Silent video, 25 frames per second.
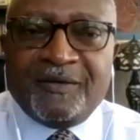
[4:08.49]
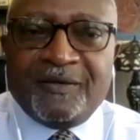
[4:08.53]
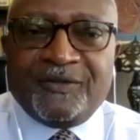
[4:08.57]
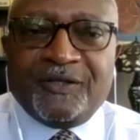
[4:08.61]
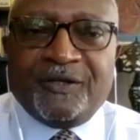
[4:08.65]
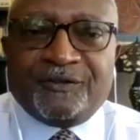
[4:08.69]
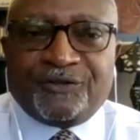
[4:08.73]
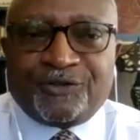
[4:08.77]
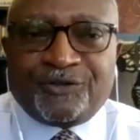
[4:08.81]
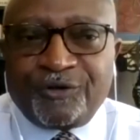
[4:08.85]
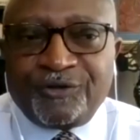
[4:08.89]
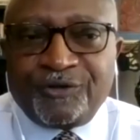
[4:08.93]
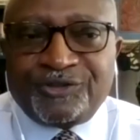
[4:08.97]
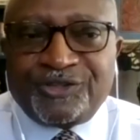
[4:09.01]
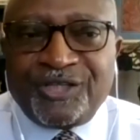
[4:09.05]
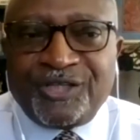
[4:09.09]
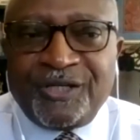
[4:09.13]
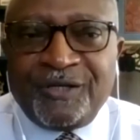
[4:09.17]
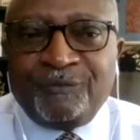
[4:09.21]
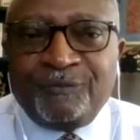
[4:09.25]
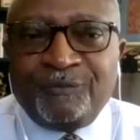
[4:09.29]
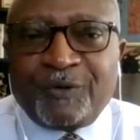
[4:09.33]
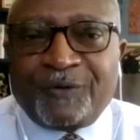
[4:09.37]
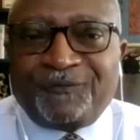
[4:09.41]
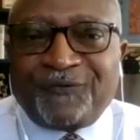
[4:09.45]
There are
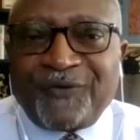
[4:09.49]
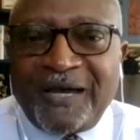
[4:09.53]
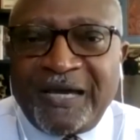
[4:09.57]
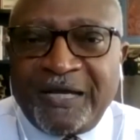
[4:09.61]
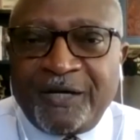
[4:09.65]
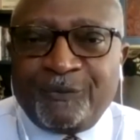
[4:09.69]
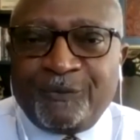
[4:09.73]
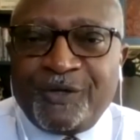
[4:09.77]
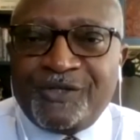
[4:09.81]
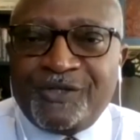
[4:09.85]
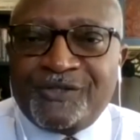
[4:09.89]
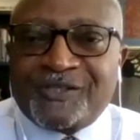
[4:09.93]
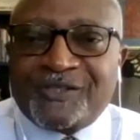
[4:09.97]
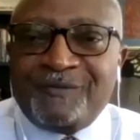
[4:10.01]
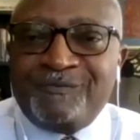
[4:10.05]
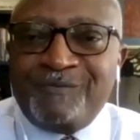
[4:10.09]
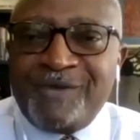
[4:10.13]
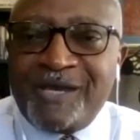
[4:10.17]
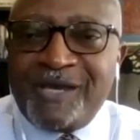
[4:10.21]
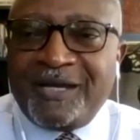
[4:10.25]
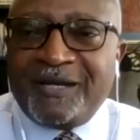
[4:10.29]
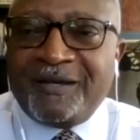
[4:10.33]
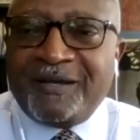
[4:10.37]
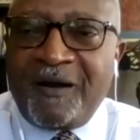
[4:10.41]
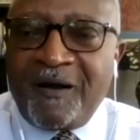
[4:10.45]
13 refineries
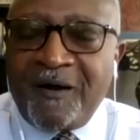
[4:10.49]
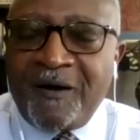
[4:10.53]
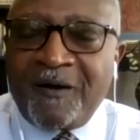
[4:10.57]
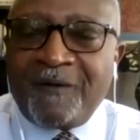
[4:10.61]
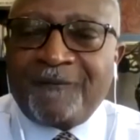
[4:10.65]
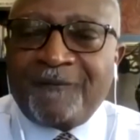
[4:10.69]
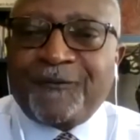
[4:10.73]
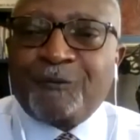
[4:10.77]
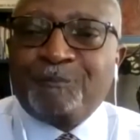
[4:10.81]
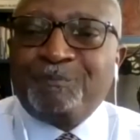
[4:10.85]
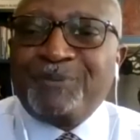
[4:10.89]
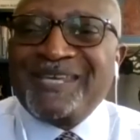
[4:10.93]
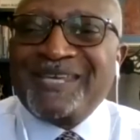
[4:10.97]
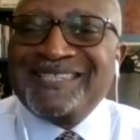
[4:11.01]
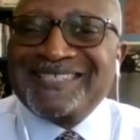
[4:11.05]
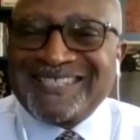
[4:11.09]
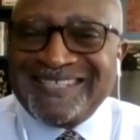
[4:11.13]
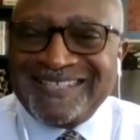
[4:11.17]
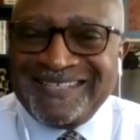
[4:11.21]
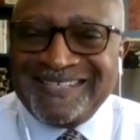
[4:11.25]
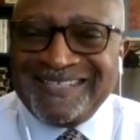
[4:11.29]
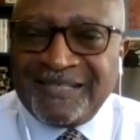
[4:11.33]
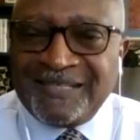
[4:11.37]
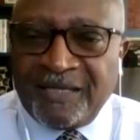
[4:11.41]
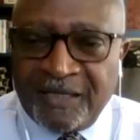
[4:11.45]
emitting harmful
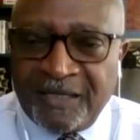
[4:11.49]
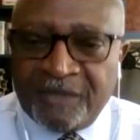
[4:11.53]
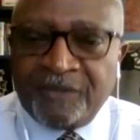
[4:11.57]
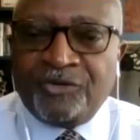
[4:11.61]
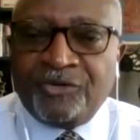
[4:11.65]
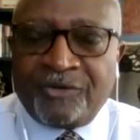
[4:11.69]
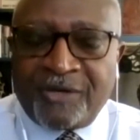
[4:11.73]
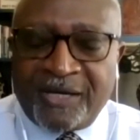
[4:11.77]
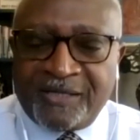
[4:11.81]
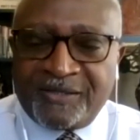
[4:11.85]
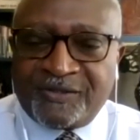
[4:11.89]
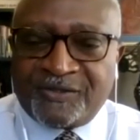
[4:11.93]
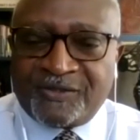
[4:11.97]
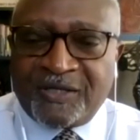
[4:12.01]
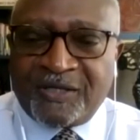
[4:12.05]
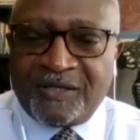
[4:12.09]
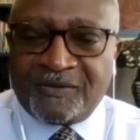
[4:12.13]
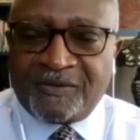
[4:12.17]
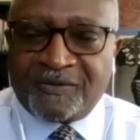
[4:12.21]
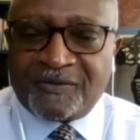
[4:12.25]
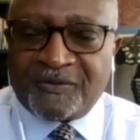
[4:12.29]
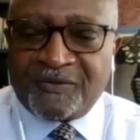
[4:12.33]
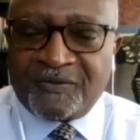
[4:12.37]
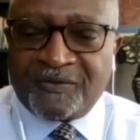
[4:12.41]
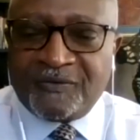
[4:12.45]
benzene in the United
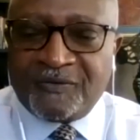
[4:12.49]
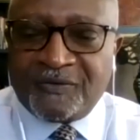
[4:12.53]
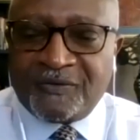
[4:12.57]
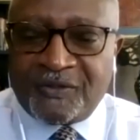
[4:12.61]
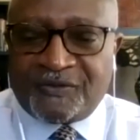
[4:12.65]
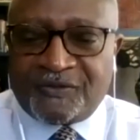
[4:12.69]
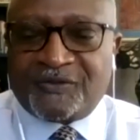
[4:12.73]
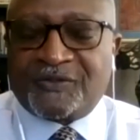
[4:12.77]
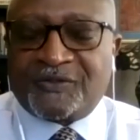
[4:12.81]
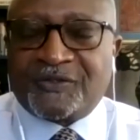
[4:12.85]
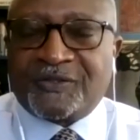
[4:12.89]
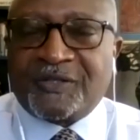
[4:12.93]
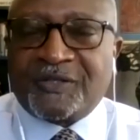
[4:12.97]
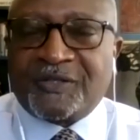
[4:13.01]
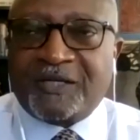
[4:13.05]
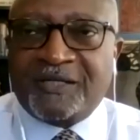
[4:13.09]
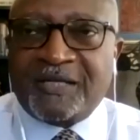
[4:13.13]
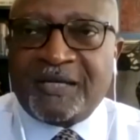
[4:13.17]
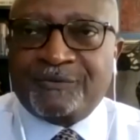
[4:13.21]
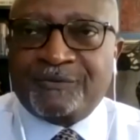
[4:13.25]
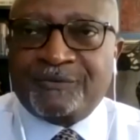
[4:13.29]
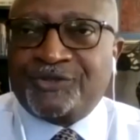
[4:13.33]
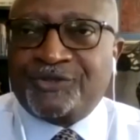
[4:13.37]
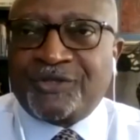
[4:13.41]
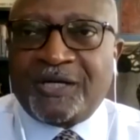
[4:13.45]
States. This is a study
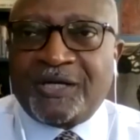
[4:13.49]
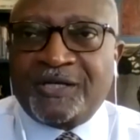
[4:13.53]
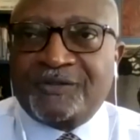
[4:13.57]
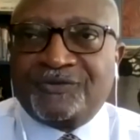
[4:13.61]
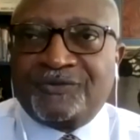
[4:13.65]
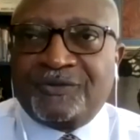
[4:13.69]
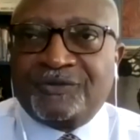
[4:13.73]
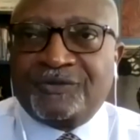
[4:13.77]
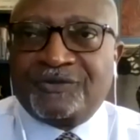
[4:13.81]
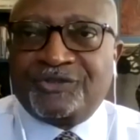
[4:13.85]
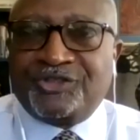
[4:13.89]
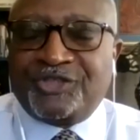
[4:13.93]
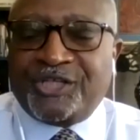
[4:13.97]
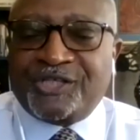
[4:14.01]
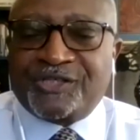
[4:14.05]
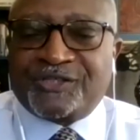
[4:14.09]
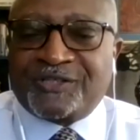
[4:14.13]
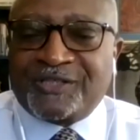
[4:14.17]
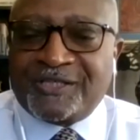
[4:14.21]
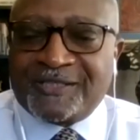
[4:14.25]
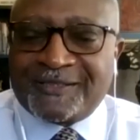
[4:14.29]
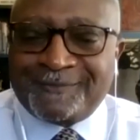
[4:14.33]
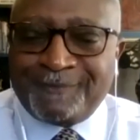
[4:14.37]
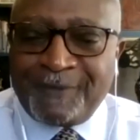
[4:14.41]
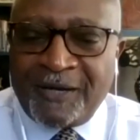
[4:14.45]
that was done just
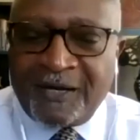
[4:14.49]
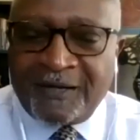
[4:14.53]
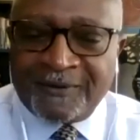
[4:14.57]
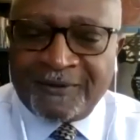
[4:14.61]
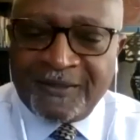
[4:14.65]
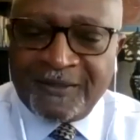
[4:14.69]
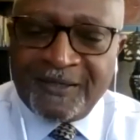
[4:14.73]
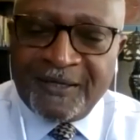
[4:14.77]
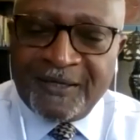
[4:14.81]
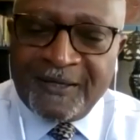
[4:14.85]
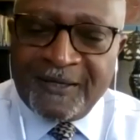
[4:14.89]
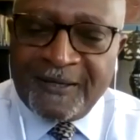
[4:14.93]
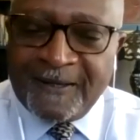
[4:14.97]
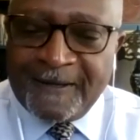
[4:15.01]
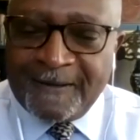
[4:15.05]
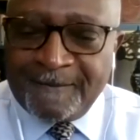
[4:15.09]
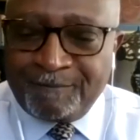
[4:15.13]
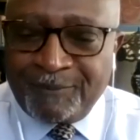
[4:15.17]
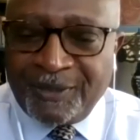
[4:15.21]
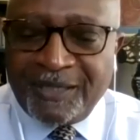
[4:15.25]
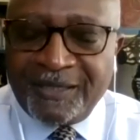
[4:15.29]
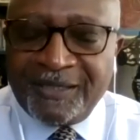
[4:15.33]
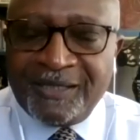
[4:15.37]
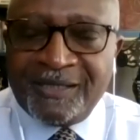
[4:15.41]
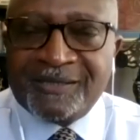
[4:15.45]
this month
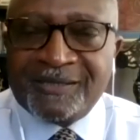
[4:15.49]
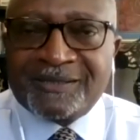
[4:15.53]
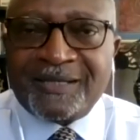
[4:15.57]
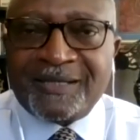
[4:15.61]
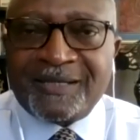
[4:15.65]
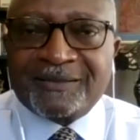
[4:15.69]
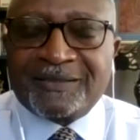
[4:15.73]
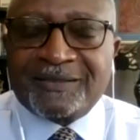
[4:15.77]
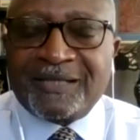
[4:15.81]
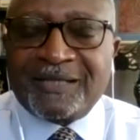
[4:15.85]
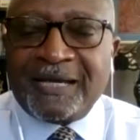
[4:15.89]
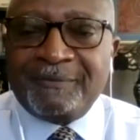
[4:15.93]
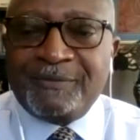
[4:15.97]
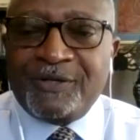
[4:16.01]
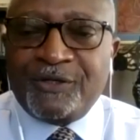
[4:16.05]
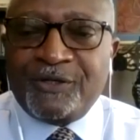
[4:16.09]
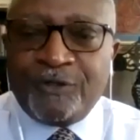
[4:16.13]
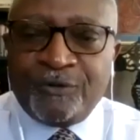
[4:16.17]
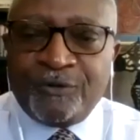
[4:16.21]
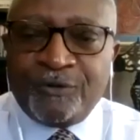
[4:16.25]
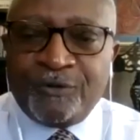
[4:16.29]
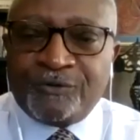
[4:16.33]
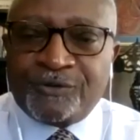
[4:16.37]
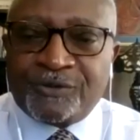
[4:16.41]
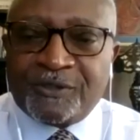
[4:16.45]
by Inside Climate
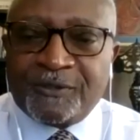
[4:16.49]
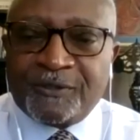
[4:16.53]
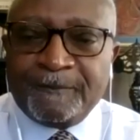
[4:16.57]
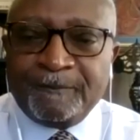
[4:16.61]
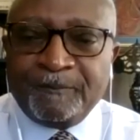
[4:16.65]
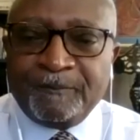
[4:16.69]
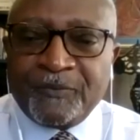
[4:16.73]
News.